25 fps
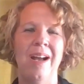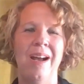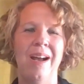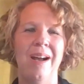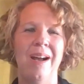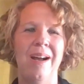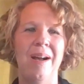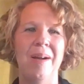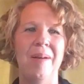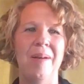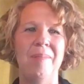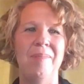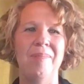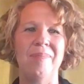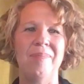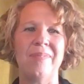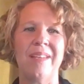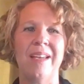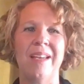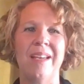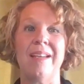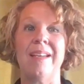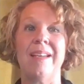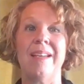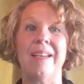
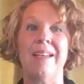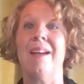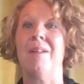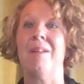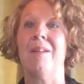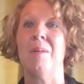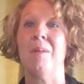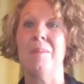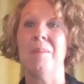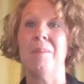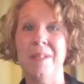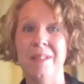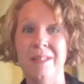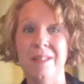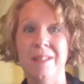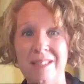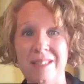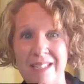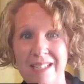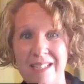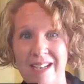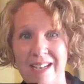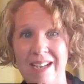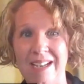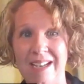
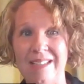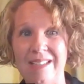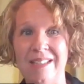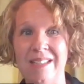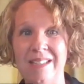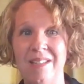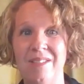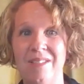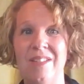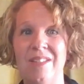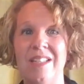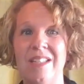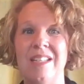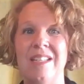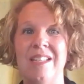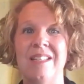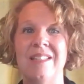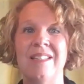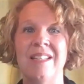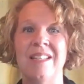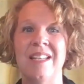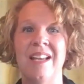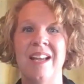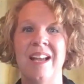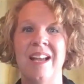accountability
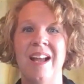activities.